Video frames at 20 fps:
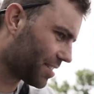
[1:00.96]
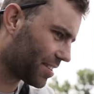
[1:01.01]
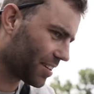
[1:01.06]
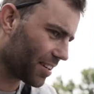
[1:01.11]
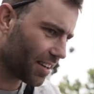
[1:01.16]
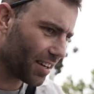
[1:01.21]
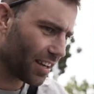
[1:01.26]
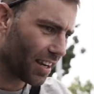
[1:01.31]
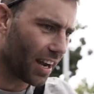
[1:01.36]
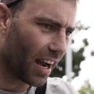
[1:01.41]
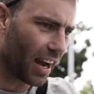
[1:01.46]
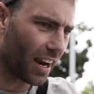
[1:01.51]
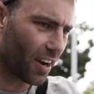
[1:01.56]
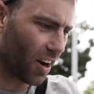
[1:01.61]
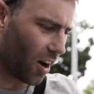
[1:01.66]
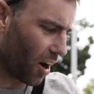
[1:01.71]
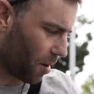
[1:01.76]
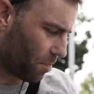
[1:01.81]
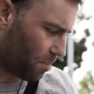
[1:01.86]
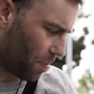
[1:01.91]
and
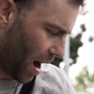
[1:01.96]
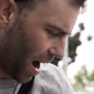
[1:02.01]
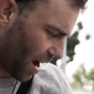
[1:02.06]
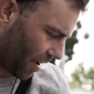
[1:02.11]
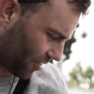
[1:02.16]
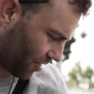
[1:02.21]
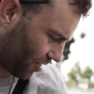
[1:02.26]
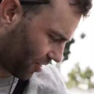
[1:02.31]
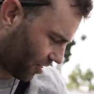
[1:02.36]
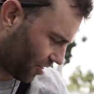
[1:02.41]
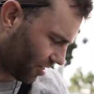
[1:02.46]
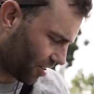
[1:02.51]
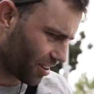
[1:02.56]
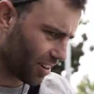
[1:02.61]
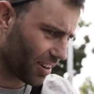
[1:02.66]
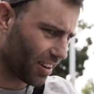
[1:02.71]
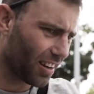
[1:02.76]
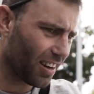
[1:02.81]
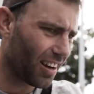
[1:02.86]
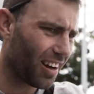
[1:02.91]
got a bus,
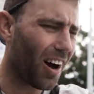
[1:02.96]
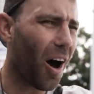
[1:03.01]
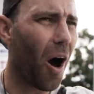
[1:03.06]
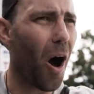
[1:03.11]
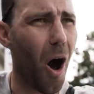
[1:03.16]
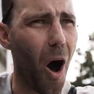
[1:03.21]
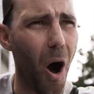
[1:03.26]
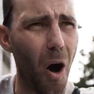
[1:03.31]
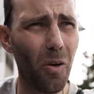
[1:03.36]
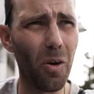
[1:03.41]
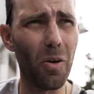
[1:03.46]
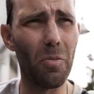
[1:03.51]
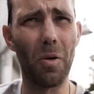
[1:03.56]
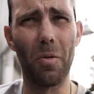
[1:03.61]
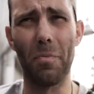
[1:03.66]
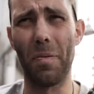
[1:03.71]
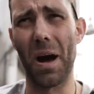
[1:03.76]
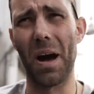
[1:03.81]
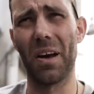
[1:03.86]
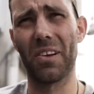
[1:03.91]
horrible
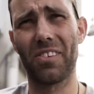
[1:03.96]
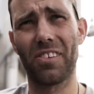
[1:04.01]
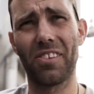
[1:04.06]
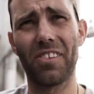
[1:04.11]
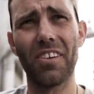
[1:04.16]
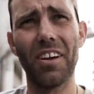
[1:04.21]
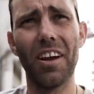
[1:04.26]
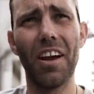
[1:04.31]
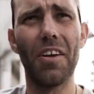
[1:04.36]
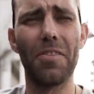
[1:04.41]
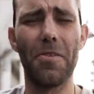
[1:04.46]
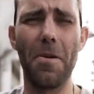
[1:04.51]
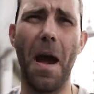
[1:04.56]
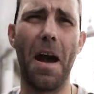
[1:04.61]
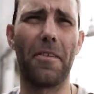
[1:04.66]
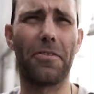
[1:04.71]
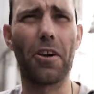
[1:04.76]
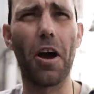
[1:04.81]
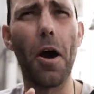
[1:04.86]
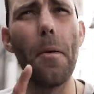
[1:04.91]
bus, that you
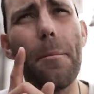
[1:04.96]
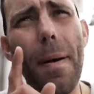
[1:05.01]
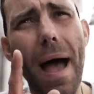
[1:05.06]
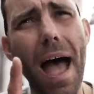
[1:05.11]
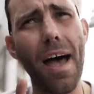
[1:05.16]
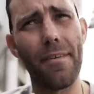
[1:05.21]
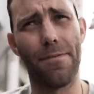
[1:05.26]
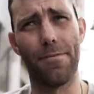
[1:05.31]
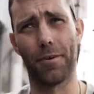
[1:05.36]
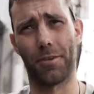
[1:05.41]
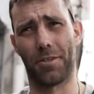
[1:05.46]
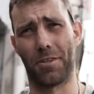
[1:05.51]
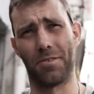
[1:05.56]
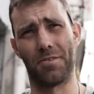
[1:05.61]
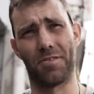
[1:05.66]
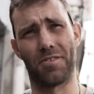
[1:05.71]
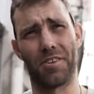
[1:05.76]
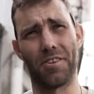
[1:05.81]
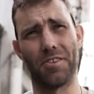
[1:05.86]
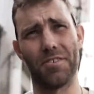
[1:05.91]
have to go barefoot
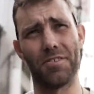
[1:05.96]
onto.